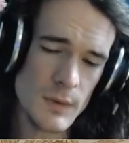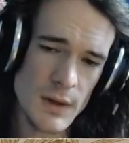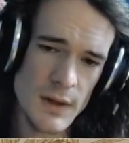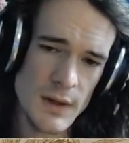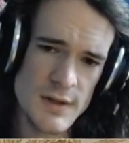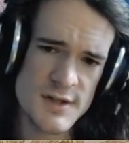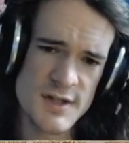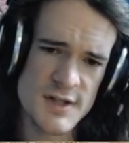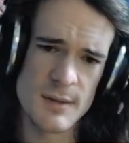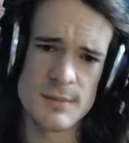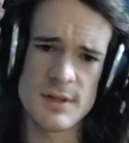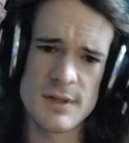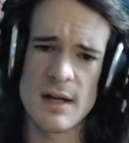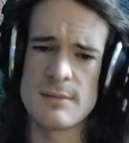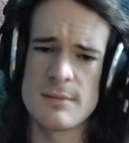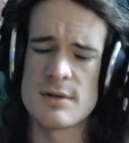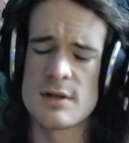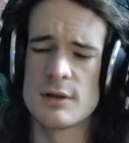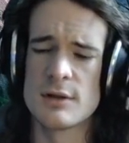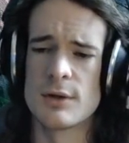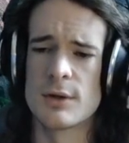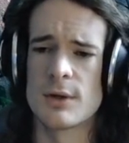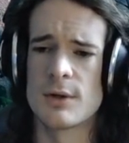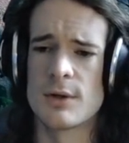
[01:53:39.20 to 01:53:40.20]
sometimes
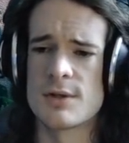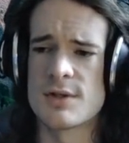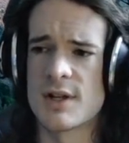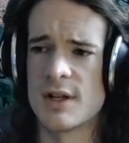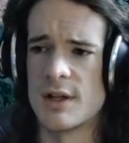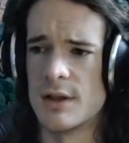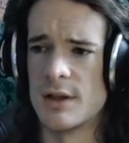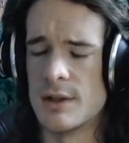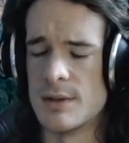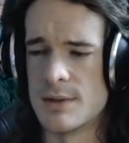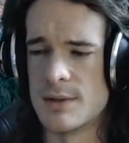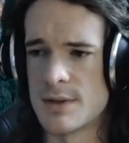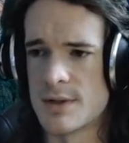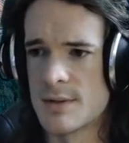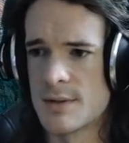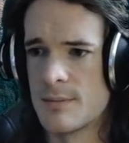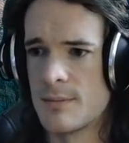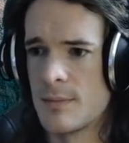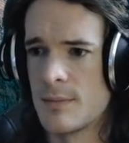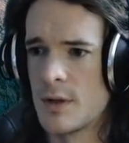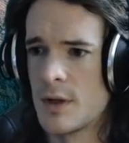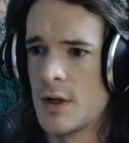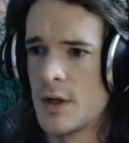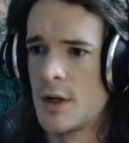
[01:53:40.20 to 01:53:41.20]
the Lurkers can lose.
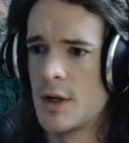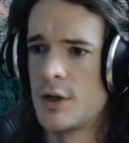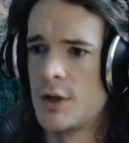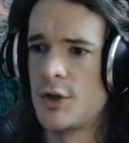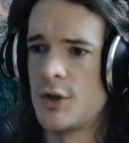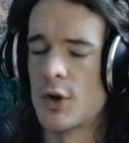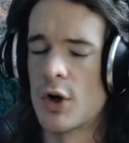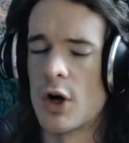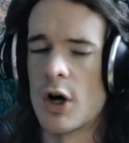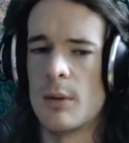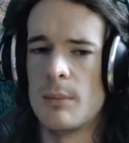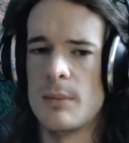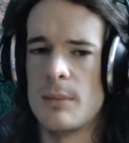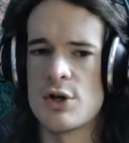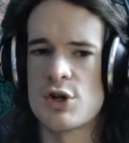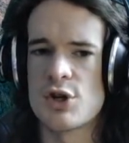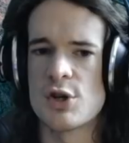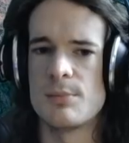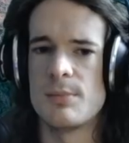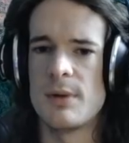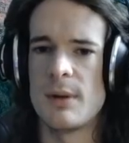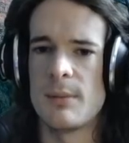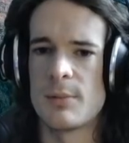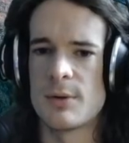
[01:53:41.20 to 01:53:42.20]
Your army
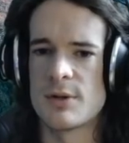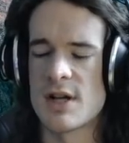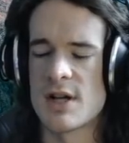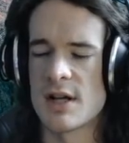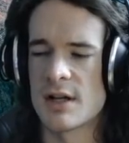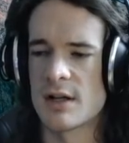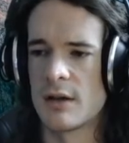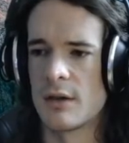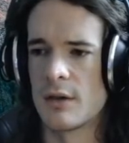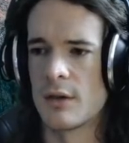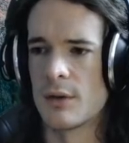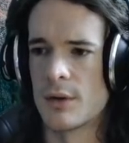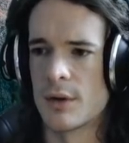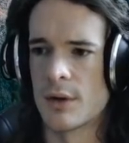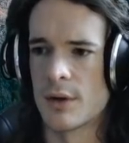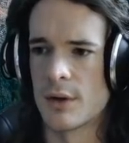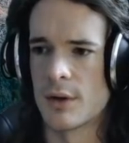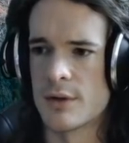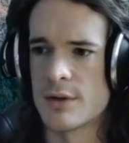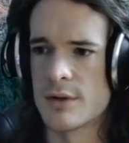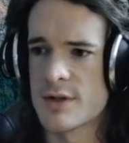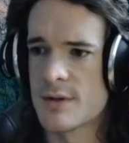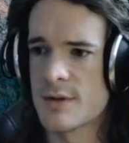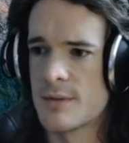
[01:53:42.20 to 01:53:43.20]
should be protecting the
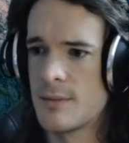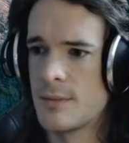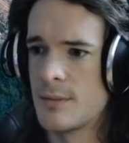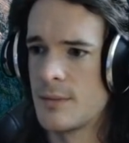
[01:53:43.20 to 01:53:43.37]
Lurkers.